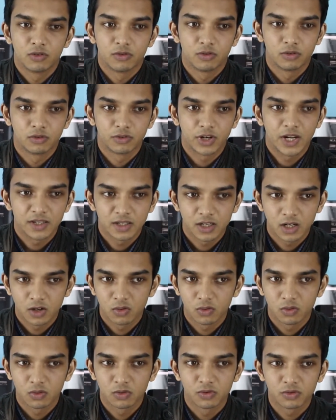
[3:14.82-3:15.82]
right
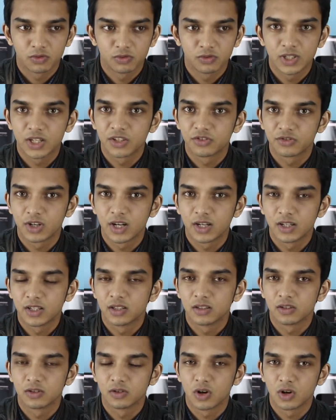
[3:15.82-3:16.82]
now there is
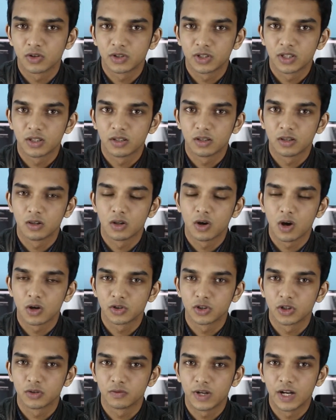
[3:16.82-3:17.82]
really not a
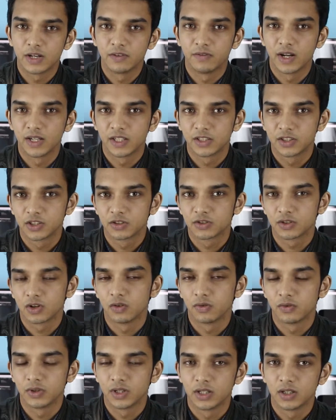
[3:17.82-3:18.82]
lot of advantages
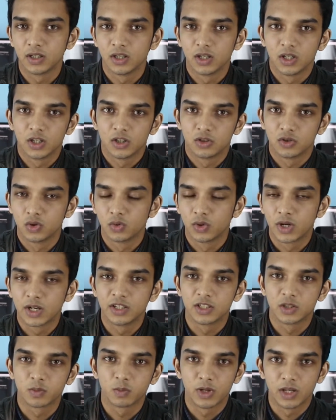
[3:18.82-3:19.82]
of a 2K
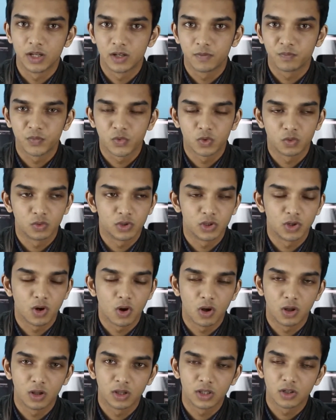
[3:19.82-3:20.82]
display.
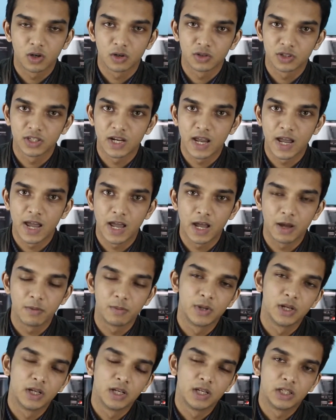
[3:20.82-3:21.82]
All the content have
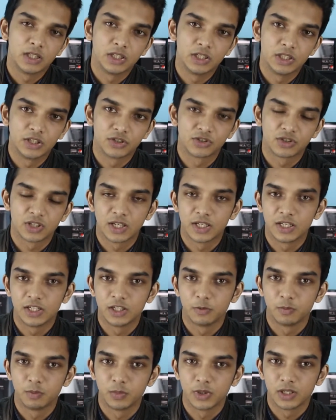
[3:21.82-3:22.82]
is
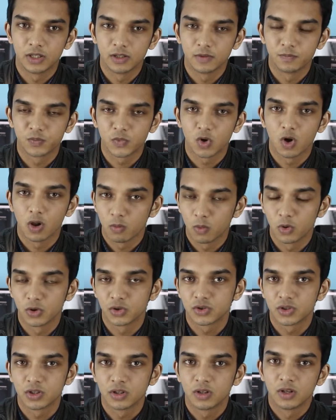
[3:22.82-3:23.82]
1080p
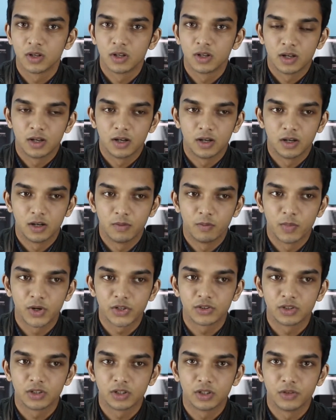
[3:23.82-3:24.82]
almost,
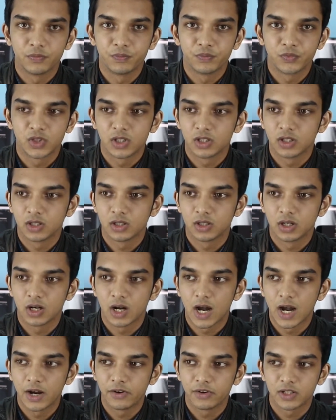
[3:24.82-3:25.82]
but the
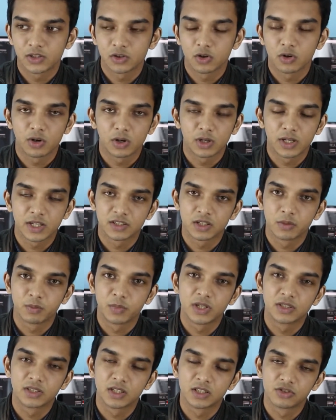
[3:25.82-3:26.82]
high-res or extra
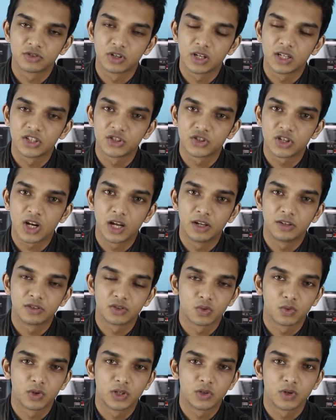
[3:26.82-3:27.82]
pixels really
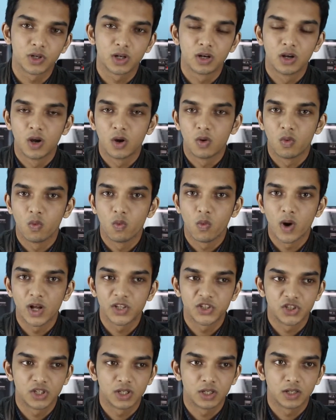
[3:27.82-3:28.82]
shines when you are
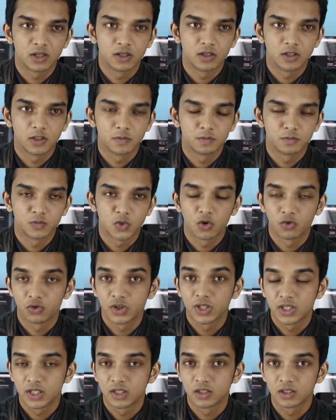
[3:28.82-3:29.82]
watching or
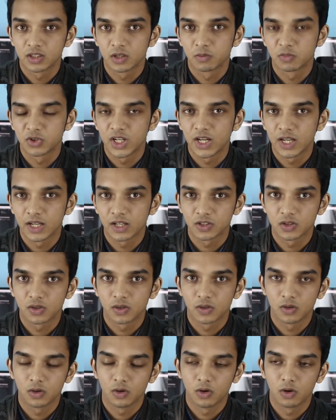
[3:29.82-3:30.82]
reading some
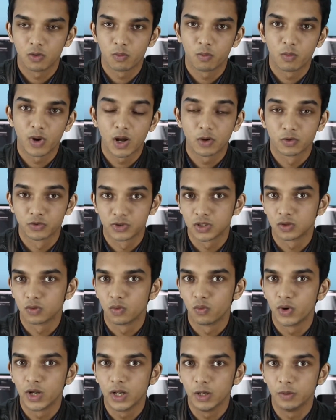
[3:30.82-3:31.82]
text or browsing
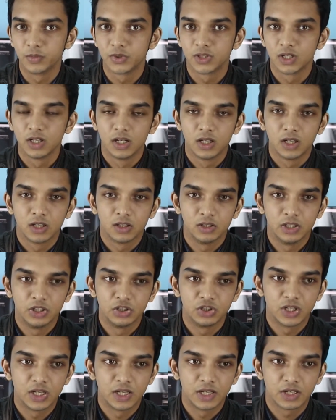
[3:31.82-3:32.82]
webs. The
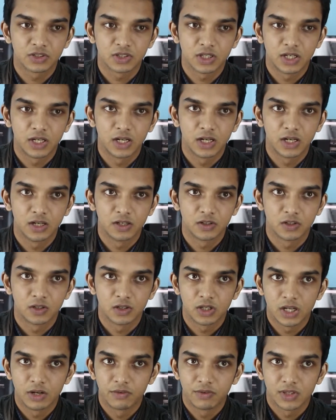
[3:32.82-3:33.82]
text and
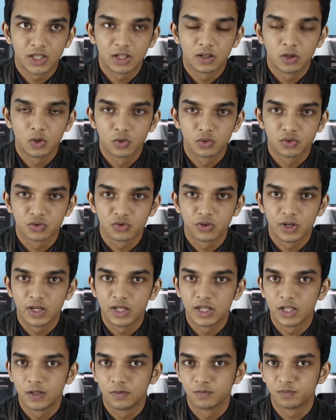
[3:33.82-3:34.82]
everything looks
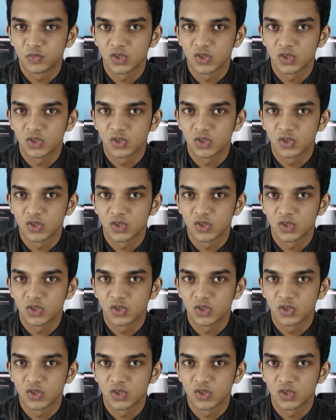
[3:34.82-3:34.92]
really